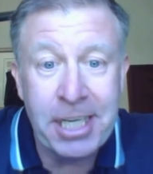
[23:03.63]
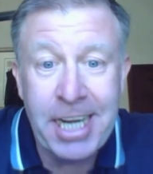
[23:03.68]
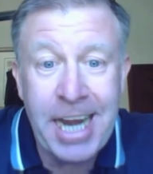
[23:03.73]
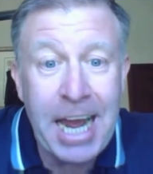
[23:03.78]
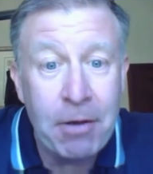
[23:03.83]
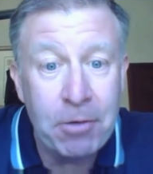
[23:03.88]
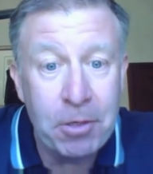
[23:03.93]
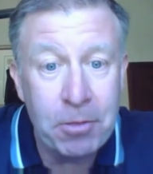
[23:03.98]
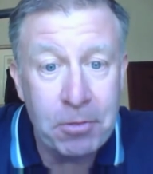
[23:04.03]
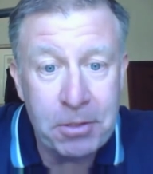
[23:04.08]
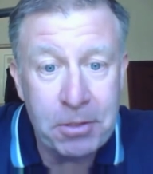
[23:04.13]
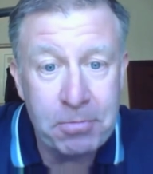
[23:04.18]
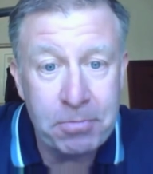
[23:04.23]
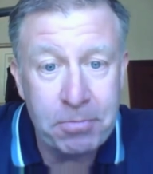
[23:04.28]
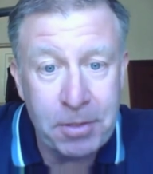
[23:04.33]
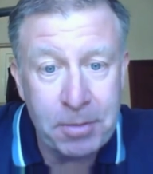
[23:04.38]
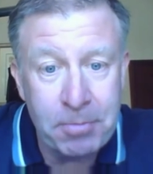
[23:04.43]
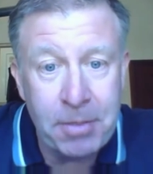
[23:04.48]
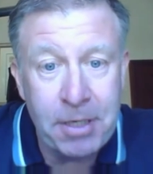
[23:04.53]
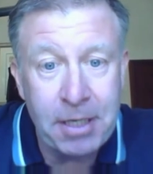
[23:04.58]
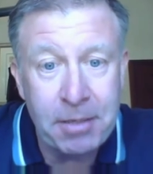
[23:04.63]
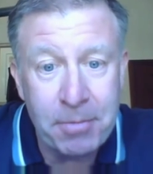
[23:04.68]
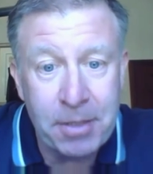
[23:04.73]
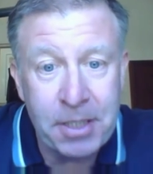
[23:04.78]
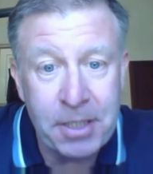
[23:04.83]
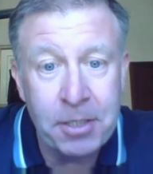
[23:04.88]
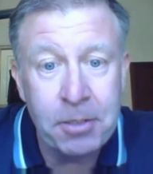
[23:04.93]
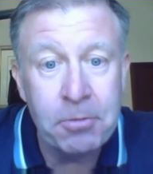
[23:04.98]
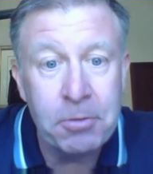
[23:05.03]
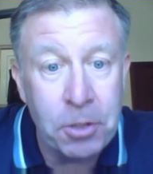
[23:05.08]
only an hour with my
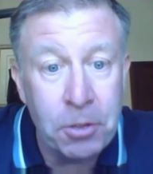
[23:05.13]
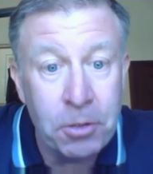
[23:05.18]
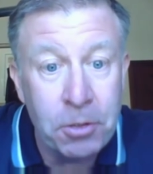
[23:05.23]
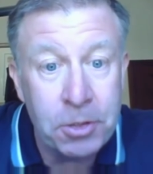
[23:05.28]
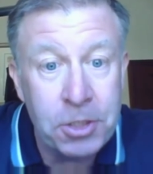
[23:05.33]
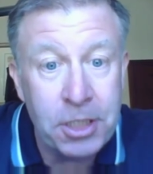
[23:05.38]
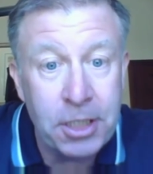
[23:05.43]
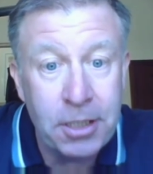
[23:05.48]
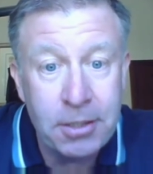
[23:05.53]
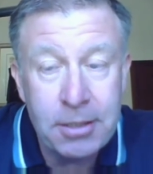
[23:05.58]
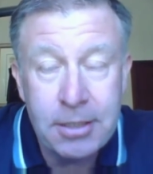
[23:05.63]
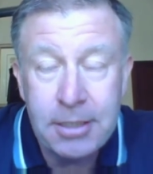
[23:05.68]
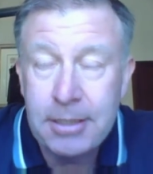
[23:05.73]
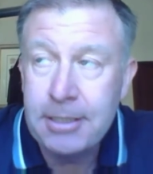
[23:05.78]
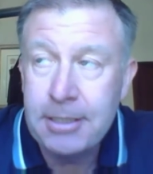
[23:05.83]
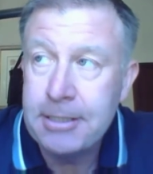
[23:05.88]
new daughter.